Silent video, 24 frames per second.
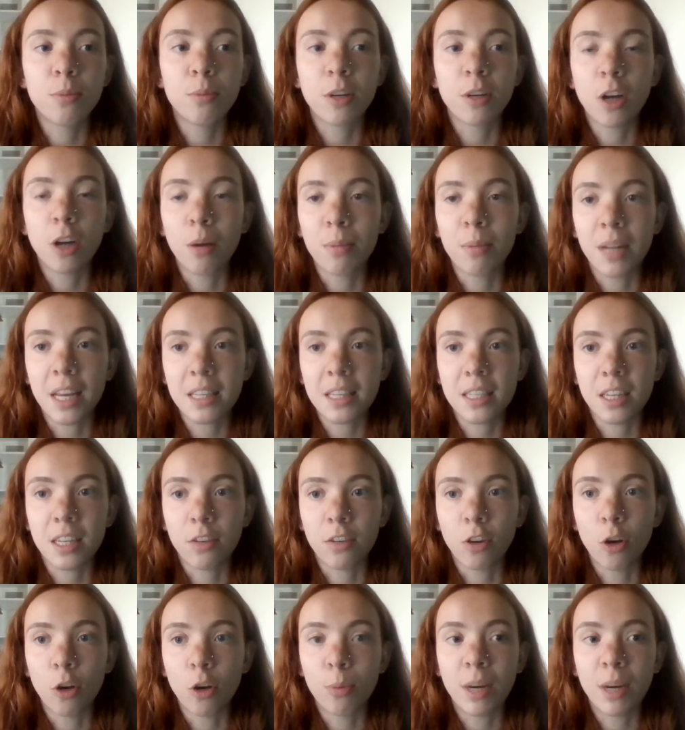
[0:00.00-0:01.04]
to become net
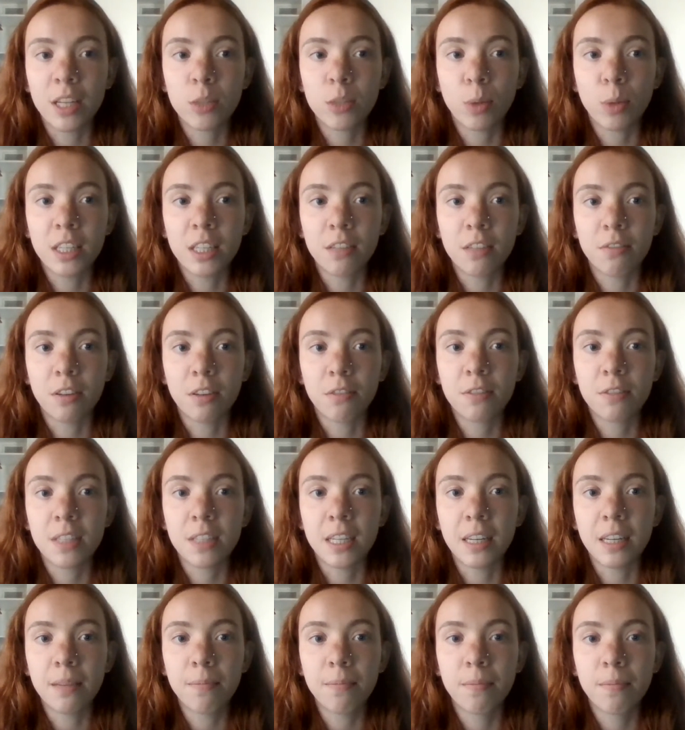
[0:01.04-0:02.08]
zero by
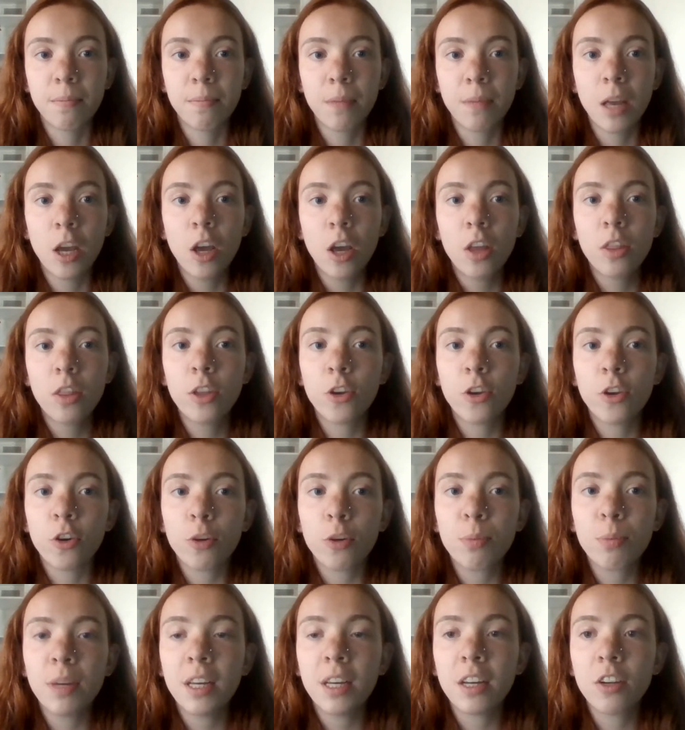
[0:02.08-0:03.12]
2050. The
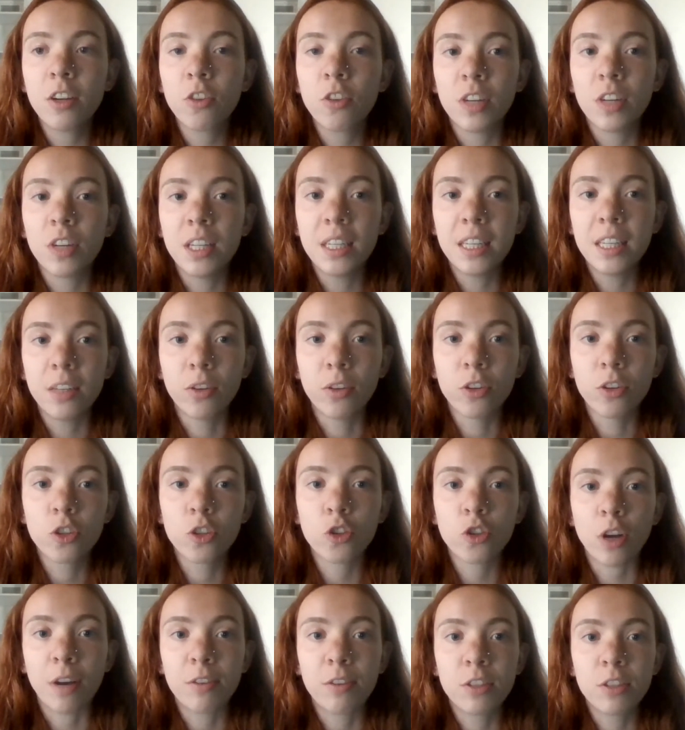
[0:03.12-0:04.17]
European Green Deal
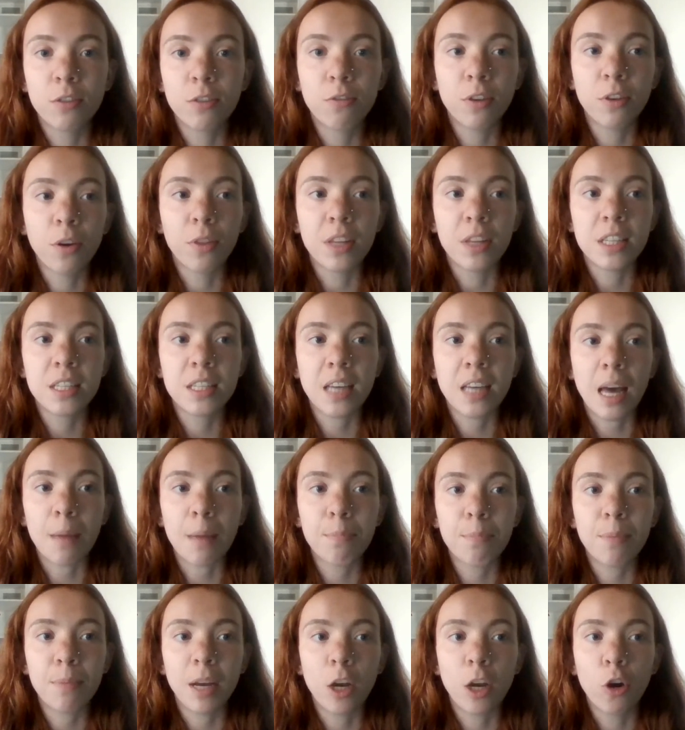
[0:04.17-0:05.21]
tries to fill this
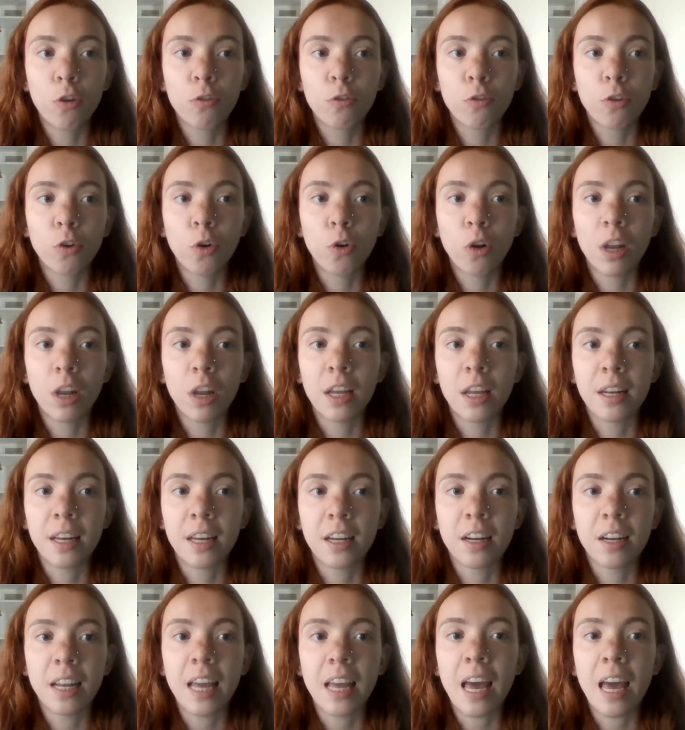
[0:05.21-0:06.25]
gap by overhauling
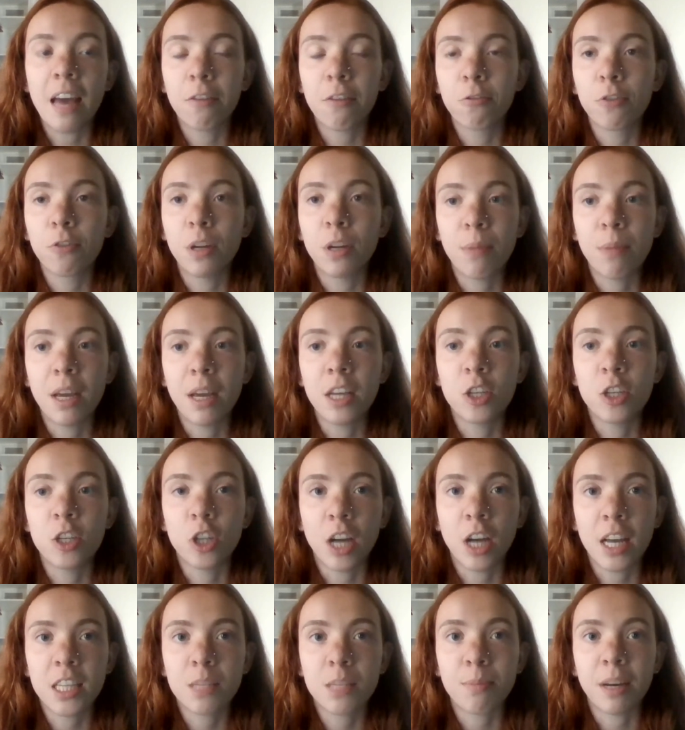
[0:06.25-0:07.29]
nearly every major
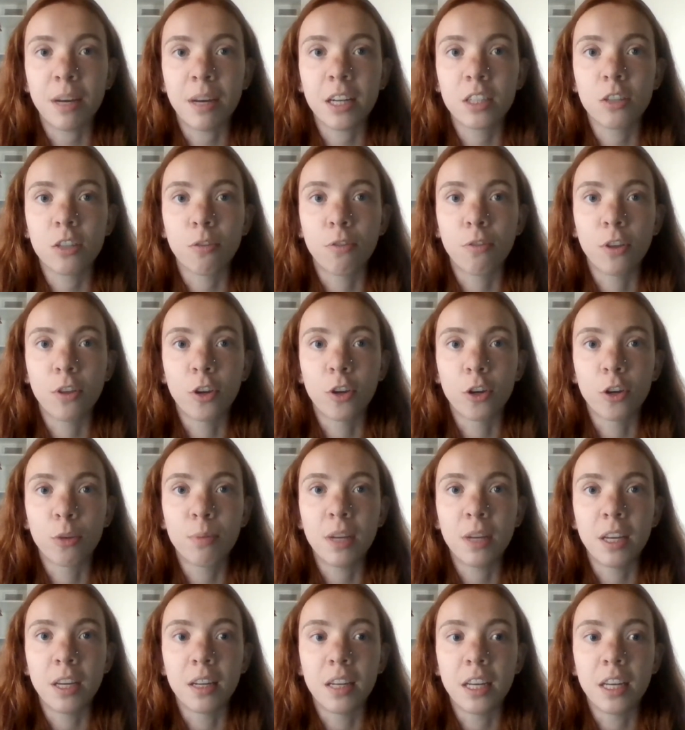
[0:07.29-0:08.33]
aspect of the
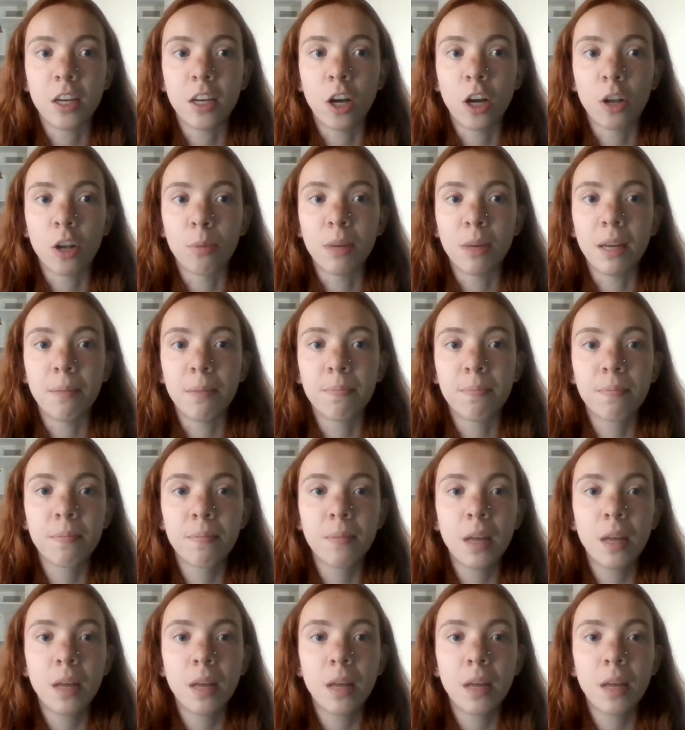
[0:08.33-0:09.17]
European economy,